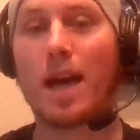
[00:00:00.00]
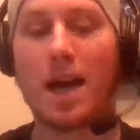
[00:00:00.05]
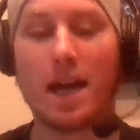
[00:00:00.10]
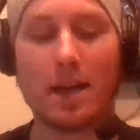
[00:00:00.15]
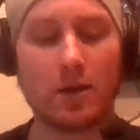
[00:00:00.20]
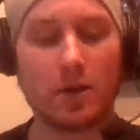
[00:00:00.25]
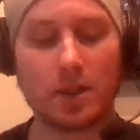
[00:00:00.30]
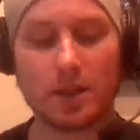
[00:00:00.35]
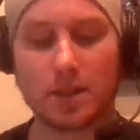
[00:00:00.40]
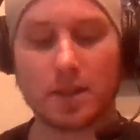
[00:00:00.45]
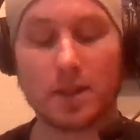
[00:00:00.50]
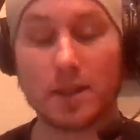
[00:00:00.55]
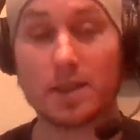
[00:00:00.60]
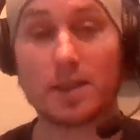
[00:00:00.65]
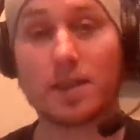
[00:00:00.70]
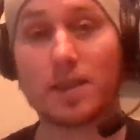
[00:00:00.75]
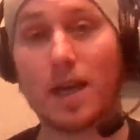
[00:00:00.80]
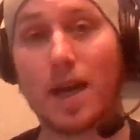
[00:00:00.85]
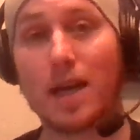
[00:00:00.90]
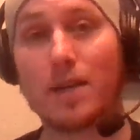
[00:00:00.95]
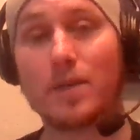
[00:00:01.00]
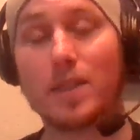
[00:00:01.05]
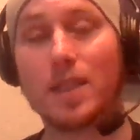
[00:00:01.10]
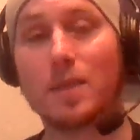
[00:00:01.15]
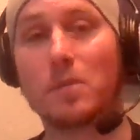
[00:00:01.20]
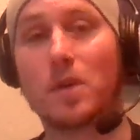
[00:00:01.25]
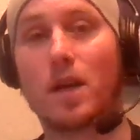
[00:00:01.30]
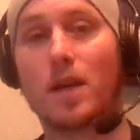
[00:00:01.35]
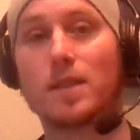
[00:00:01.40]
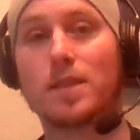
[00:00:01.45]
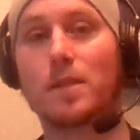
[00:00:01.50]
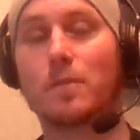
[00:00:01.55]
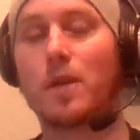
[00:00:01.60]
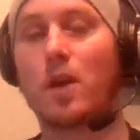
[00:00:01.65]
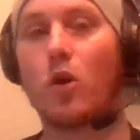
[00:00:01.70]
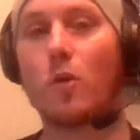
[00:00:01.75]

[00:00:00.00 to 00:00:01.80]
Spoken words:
I know this is kind of a deep concept.